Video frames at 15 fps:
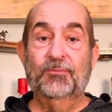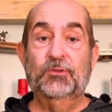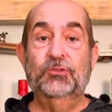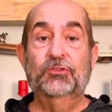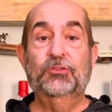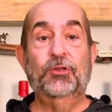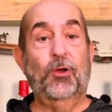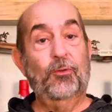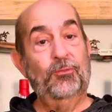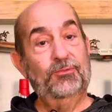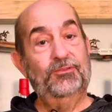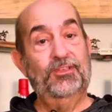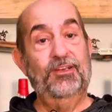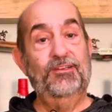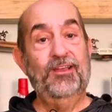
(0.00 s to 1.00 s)
So
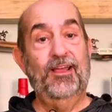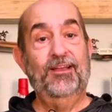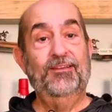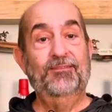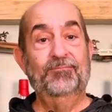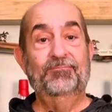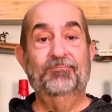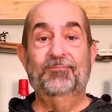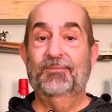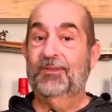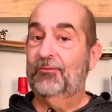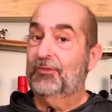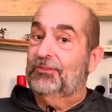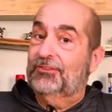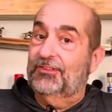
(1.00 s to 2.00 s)
today,
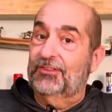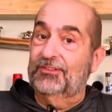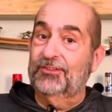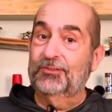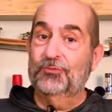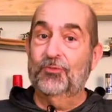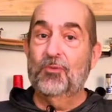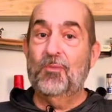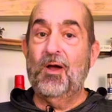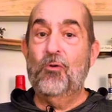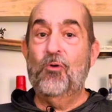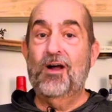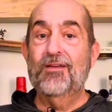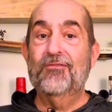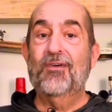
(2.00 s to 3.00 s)
since it's for my
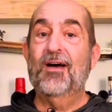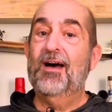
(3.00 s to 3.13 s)
wife,